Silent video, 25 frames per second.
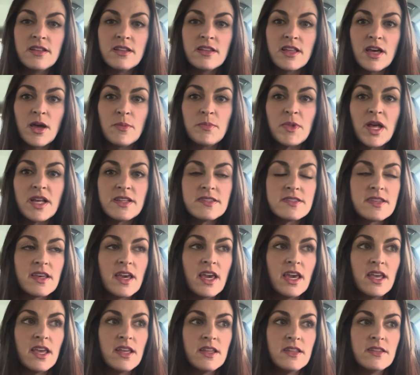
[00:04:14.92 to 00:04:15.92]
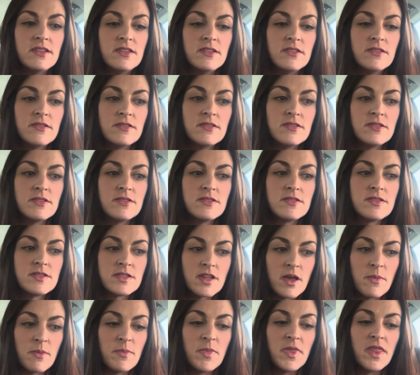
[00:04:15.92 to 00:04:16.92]
I'm not saying
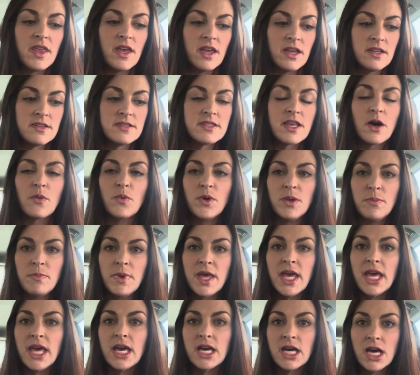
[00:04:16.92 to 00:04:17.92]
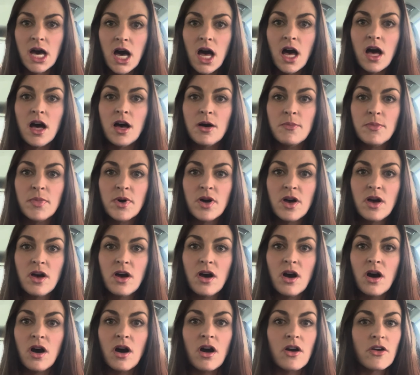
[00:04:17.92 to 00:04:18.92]
some things that we pick up
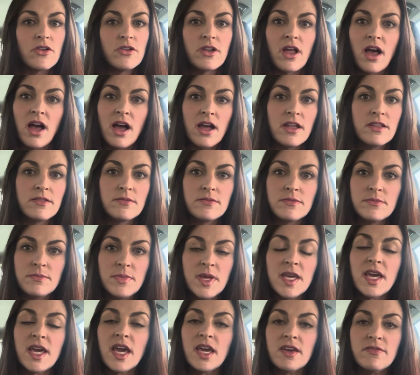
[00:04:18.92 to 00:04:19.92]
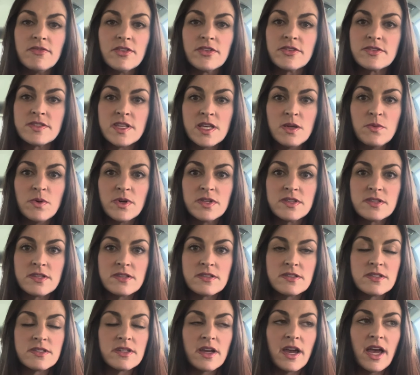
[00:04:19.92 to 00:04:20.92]
are not behaviors He wants
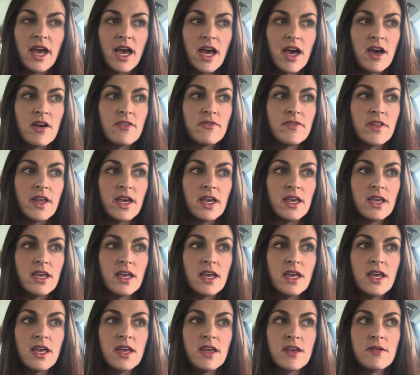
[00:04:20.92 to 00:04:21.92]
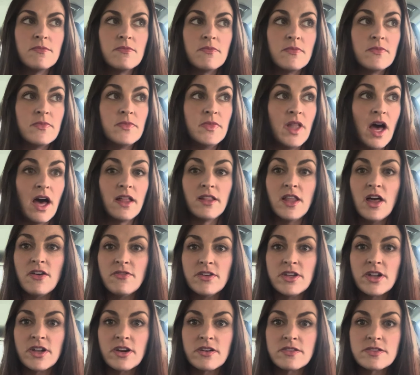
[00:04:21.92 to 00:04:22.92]
us to have, like not
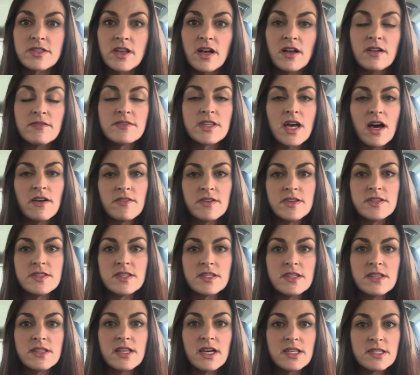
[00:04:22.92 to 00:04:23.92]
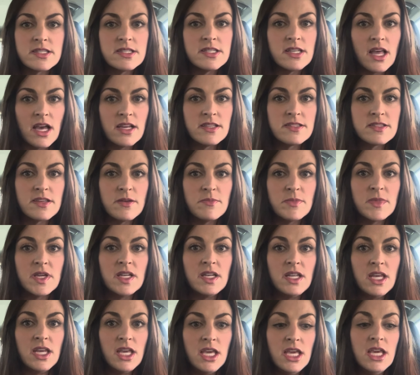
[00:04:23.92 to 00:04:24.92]
loving ourselves. Obviously, that's not
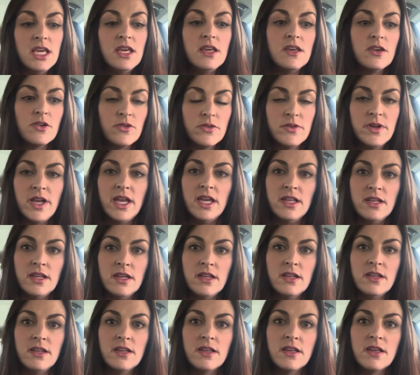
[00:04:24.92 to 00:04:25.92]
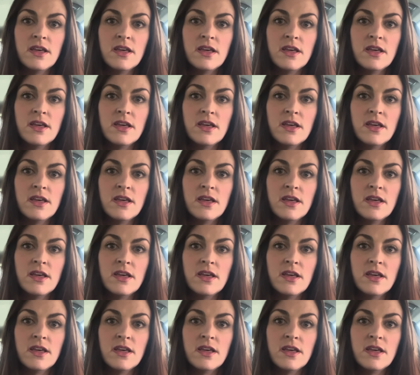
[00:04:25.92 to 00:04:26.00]
something He created.